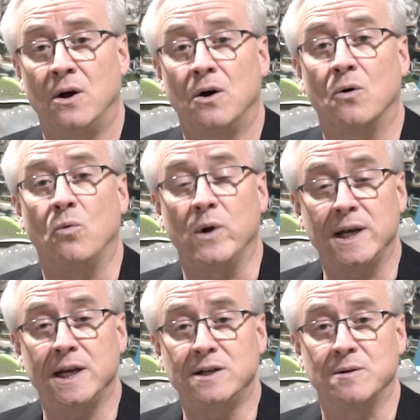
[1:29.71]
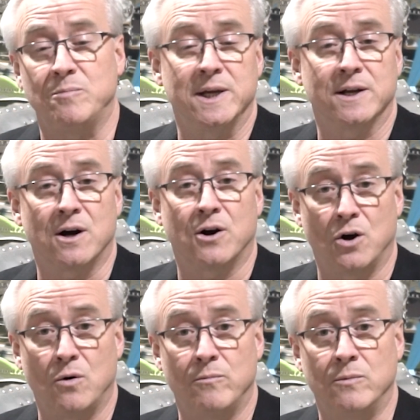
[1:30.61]
We need to be in our
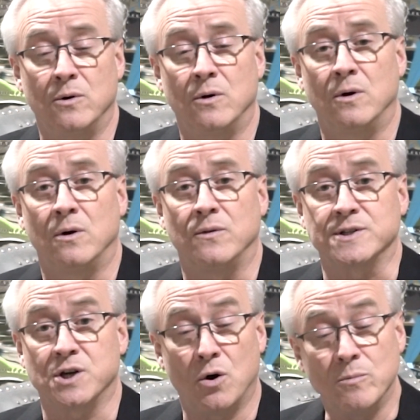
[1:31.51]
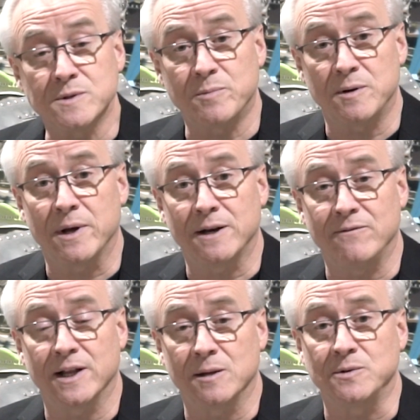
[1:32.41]
home. This home has been made
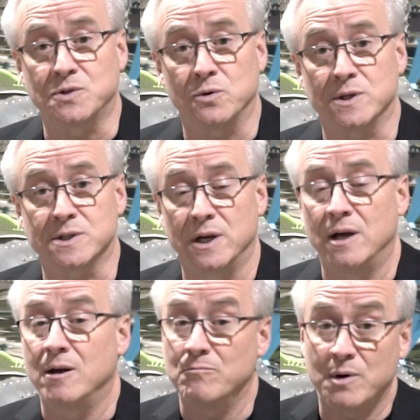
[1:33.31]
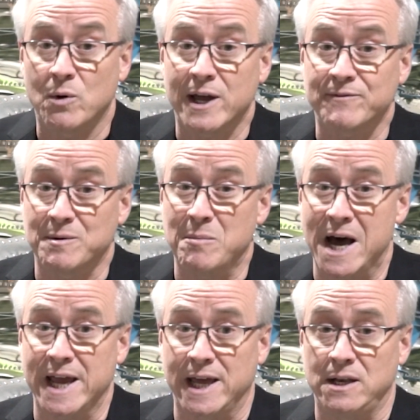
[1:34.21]
available to us, but we have to
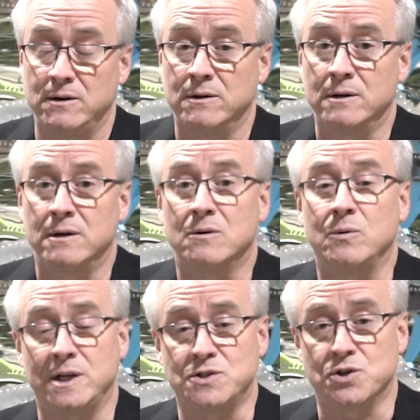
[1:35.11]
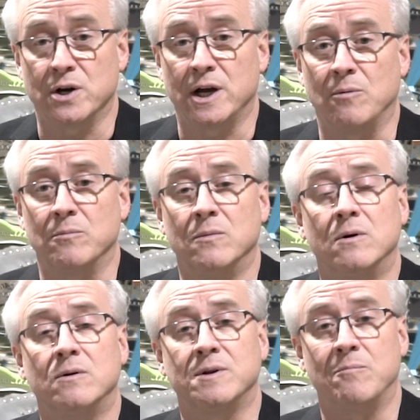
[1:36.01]
buy it. We need your help
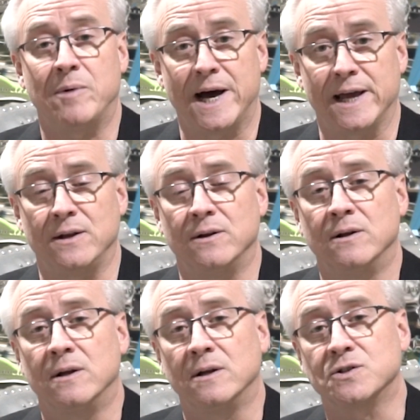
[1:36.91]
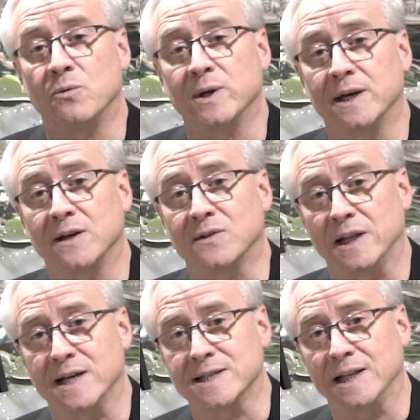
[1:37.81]
to buy it so we can get the
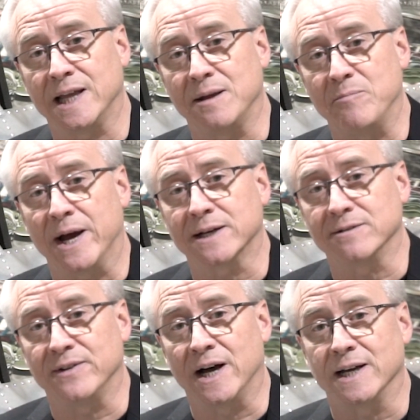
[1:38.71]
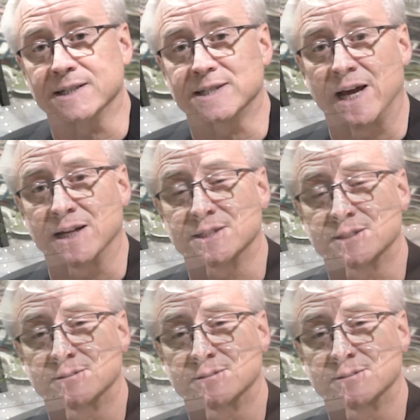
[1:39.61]
Lacey Lady back to flying status.